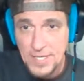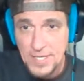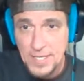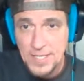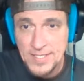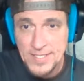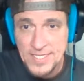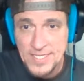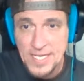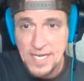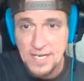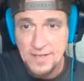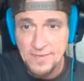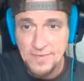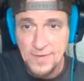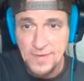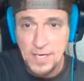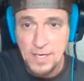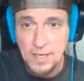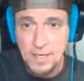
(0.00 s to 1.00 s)
instead
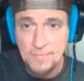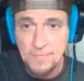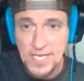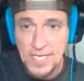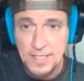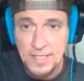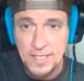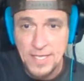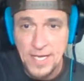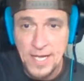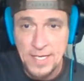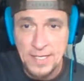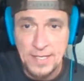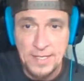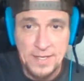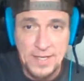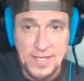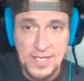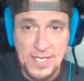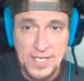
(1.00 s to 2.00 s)
of
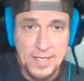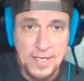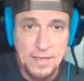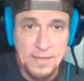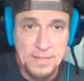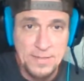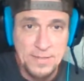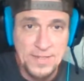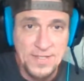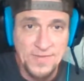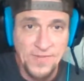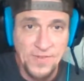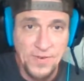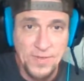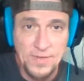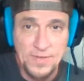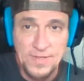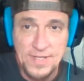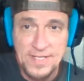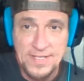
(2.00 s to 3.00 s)
anything else
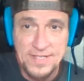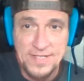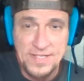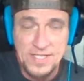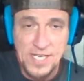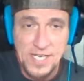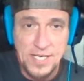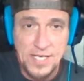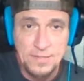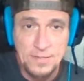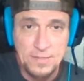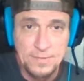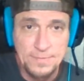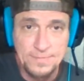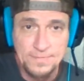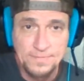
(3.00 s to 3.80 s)
for this channel.